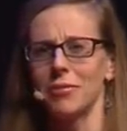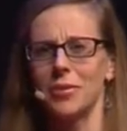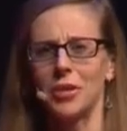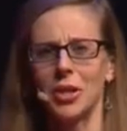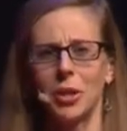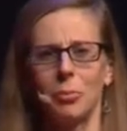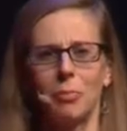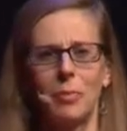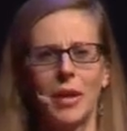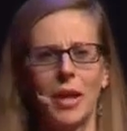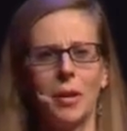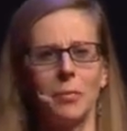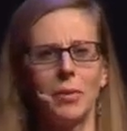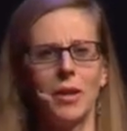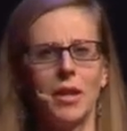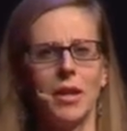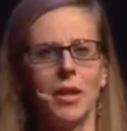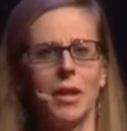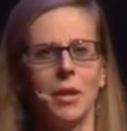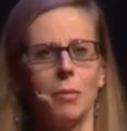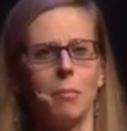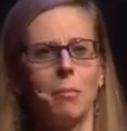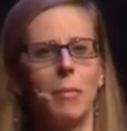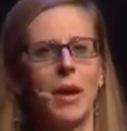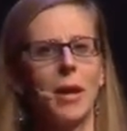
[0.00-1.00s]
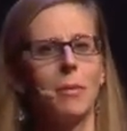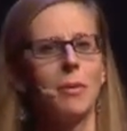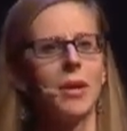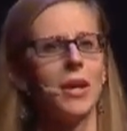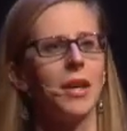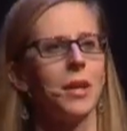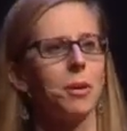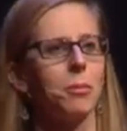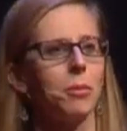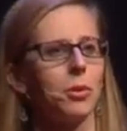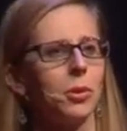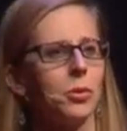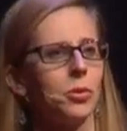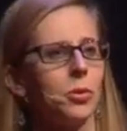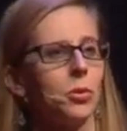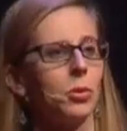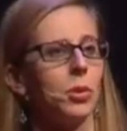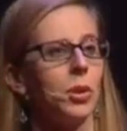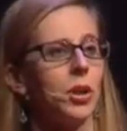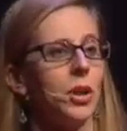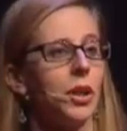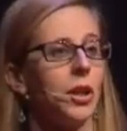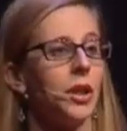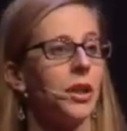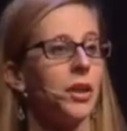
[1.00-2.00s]
their baby may be able to
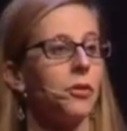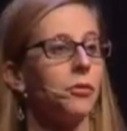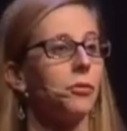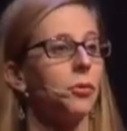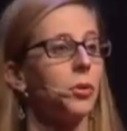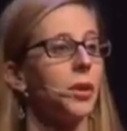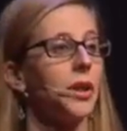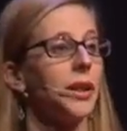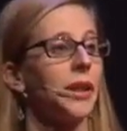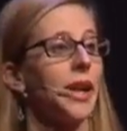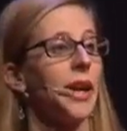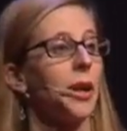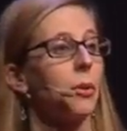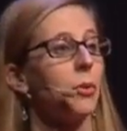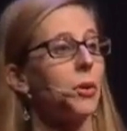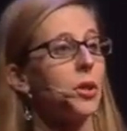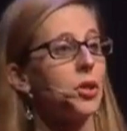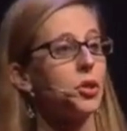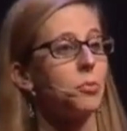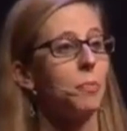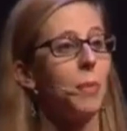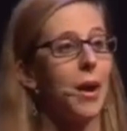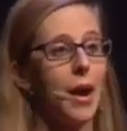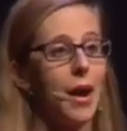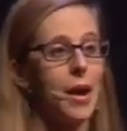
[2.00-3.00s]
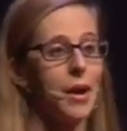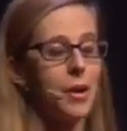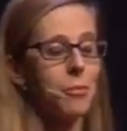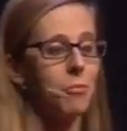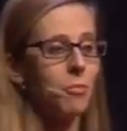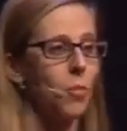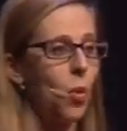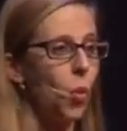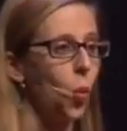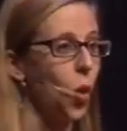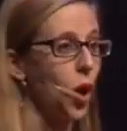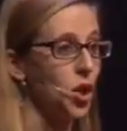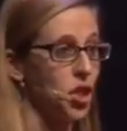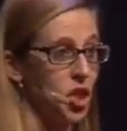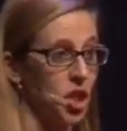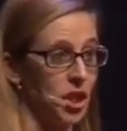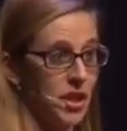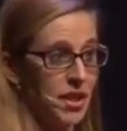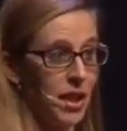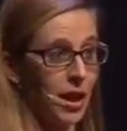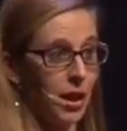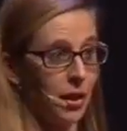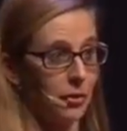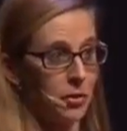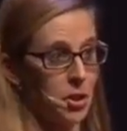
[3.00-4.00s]
learn a foreign language by watching
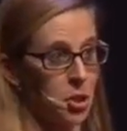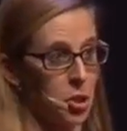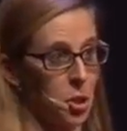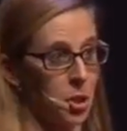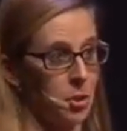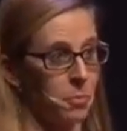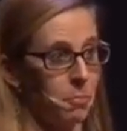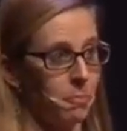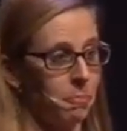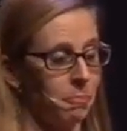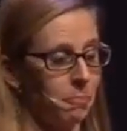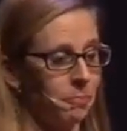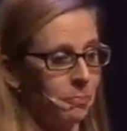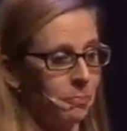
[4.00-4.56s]
television.